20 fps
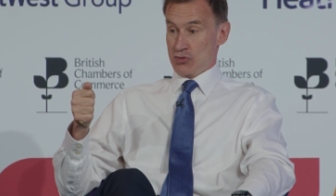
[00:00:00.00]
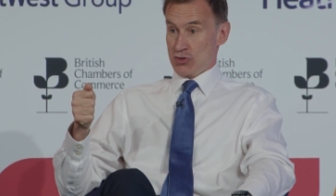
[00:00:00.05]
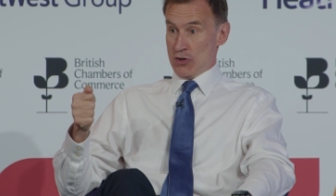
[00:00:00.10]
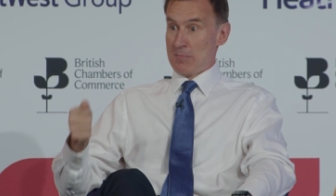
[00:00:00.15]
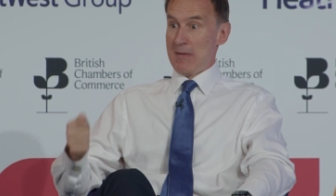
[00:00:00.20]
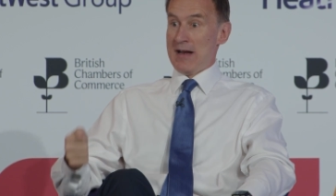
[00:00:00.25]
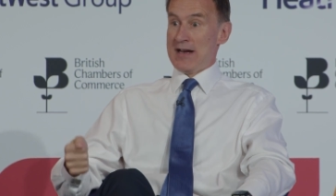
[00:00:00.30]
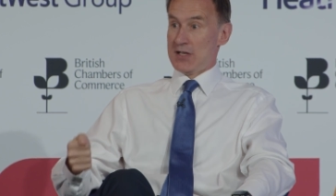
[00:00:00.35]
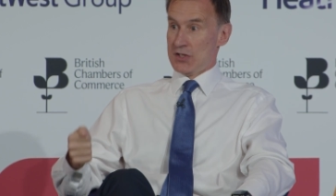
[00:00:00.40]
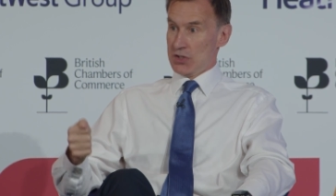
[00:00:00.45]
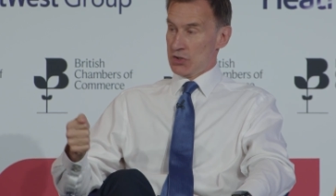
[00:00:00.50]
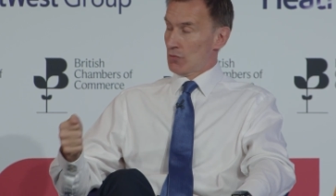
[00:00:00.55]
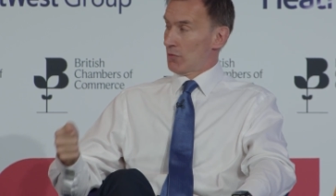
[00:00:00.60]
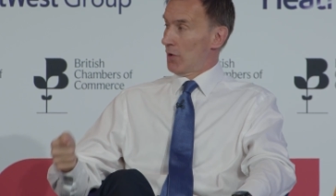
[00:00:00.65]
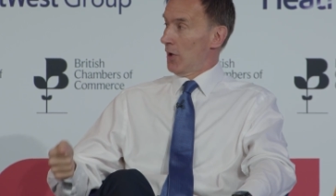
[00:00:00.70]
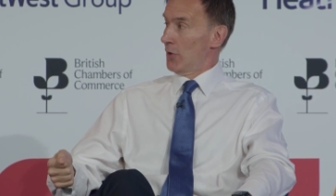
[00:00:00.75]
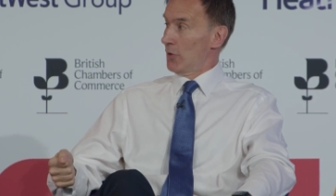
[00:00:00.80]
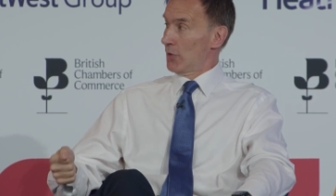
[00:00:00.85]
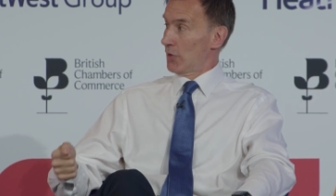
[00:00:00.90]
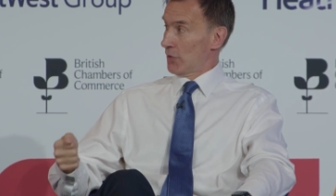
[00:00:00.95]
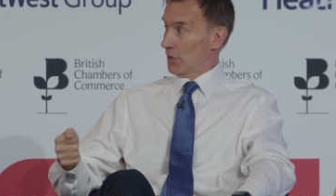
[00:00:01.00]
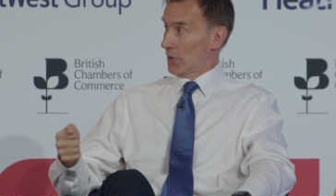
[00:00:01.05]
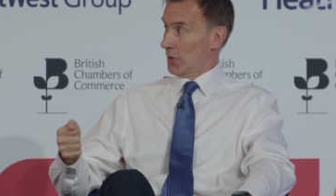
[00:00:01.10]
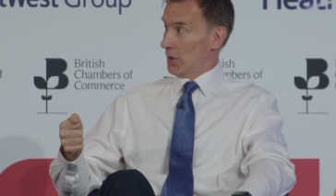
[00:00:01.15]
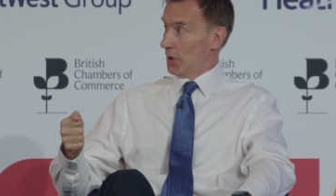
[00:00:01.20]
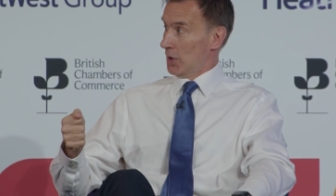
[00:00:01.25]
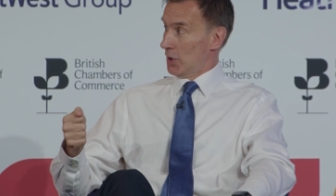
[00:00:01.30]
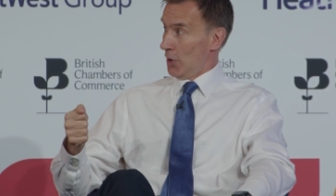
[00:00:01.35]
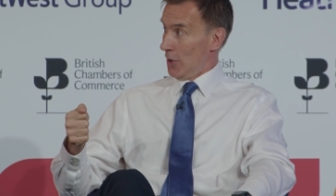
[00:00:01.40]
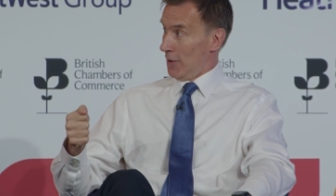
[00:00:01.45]
tremendous growth
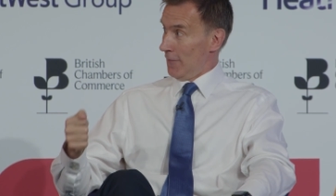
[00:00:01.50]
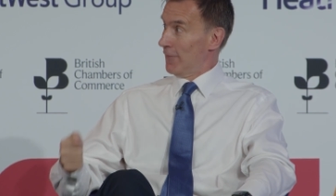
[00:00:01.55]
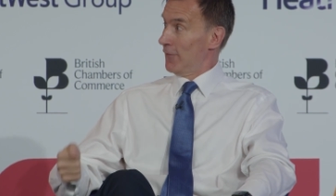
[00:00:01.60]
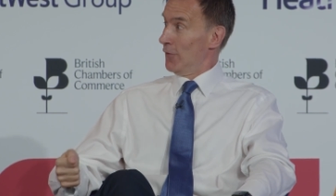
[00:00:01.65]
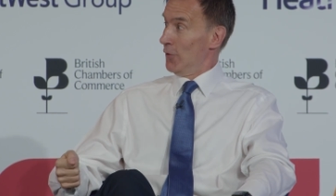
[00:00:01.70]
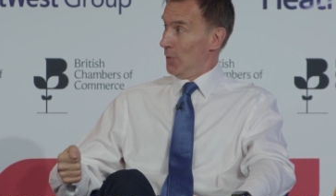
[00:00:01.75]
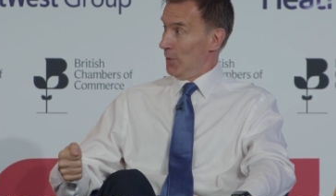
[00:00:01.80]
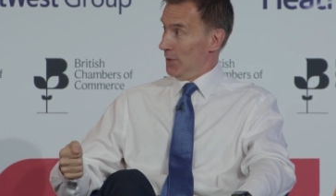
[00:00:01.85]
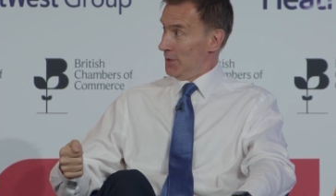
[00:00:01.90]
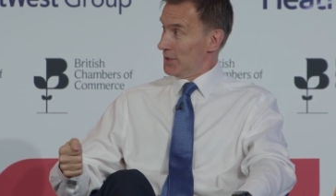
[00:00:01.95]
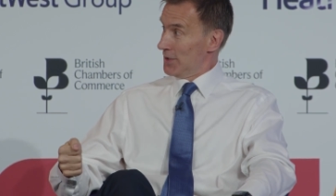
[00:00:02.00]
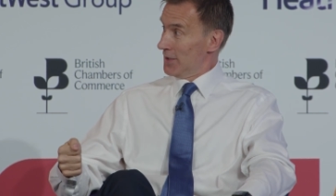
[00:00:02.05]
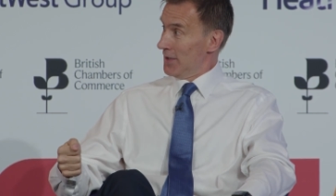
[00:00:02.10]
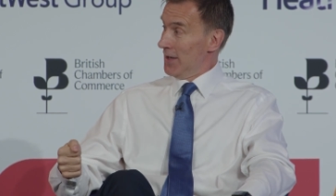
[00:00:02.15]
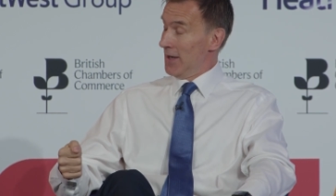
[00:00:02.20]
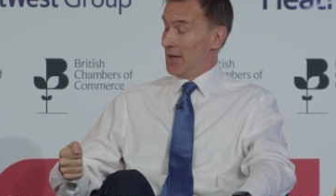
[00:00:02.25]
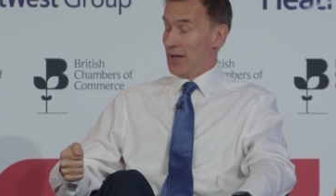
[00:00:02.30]
going forward.